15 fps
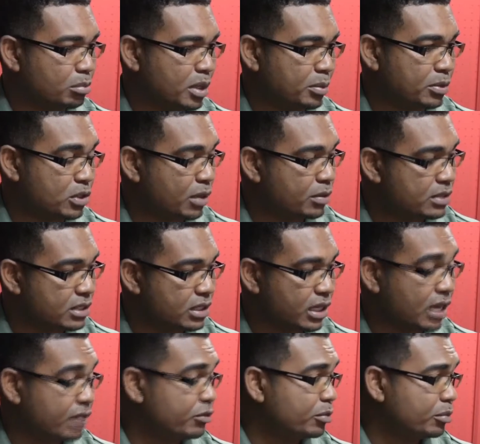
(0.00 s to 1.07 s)
paper. So I would say
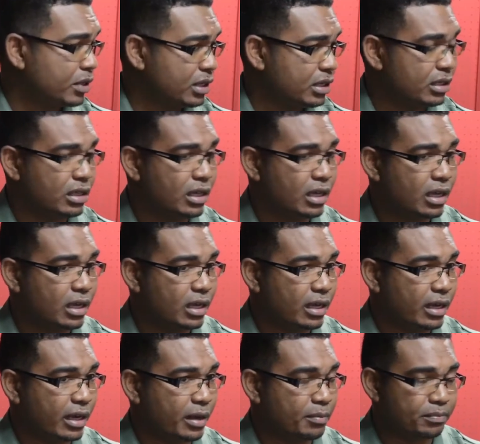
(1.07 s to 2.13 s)
get familiar,
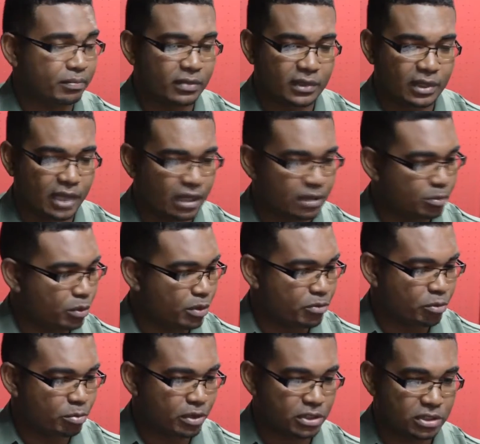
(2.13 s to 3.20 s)
get more
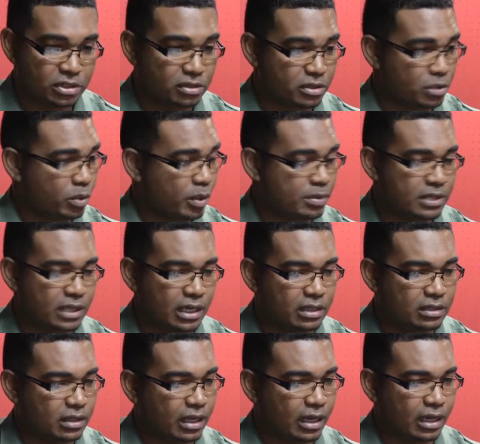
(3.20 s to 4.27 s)
information. There's a
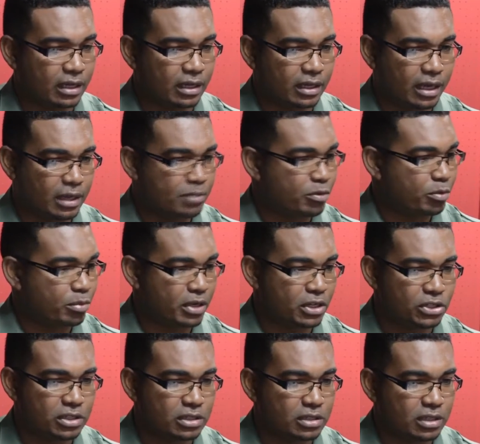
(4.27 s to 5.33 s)
website, get
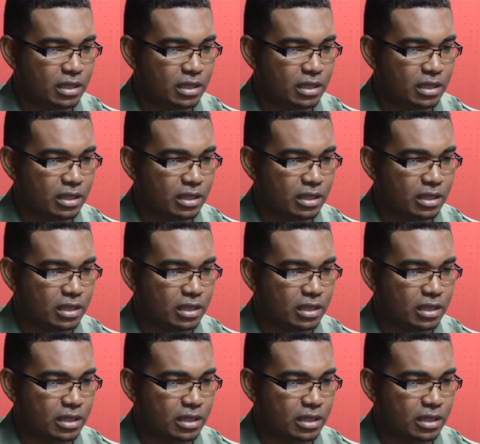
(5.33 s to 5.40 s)
information.